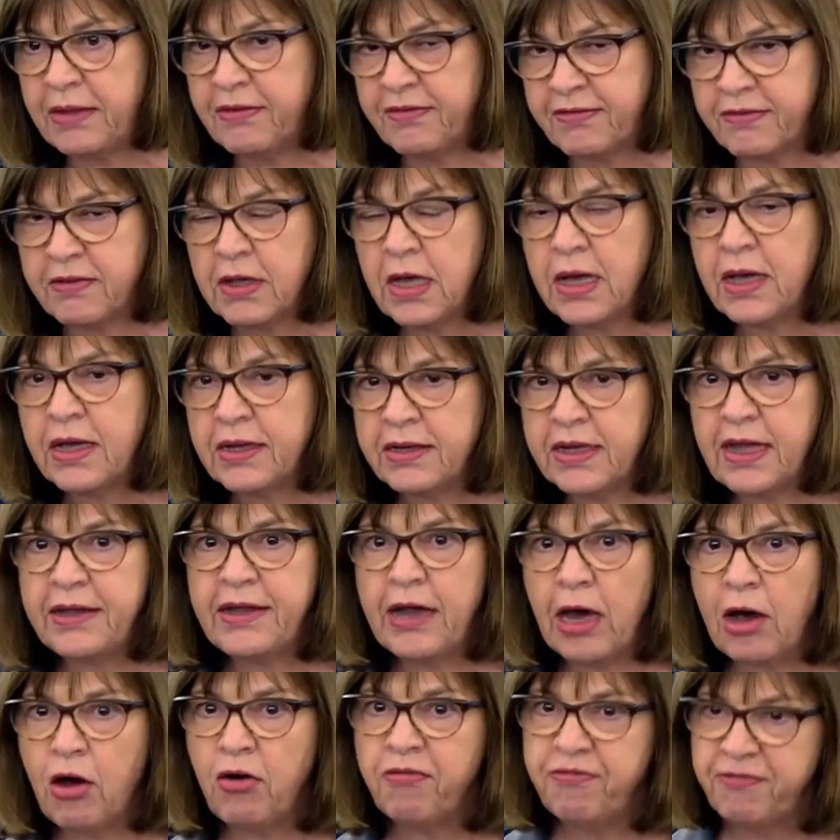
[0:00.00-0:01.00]

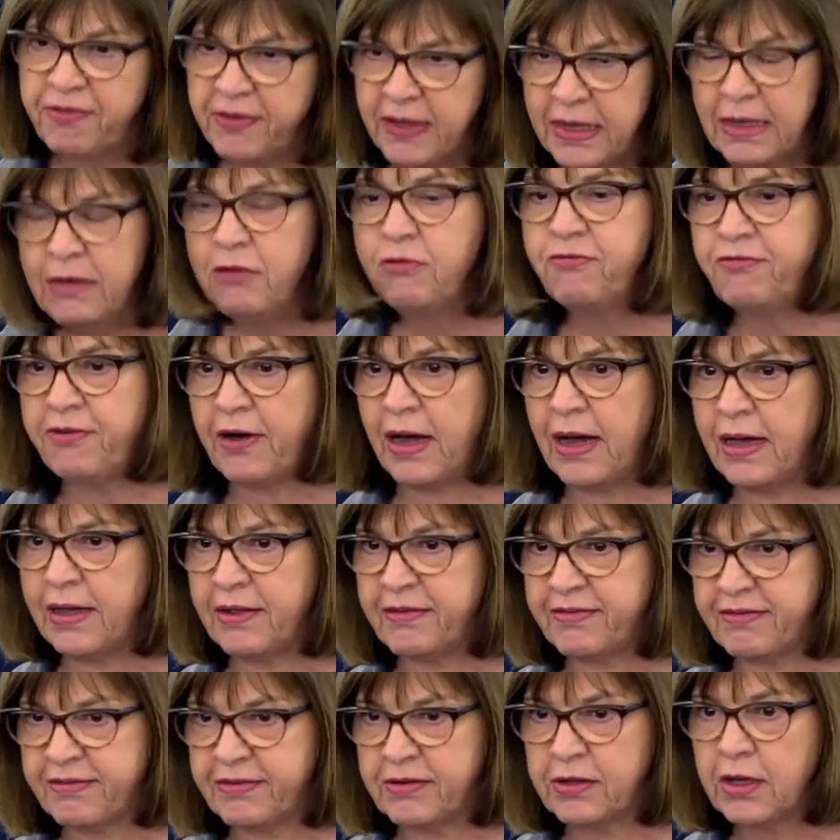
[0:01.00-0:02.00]
countries.
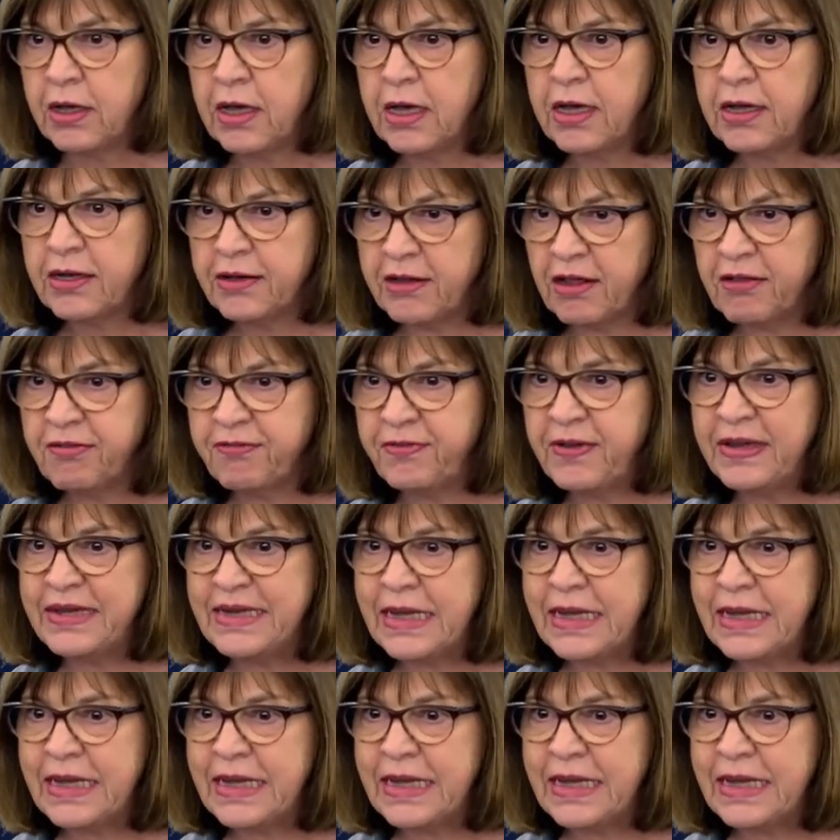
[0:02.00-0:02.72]
And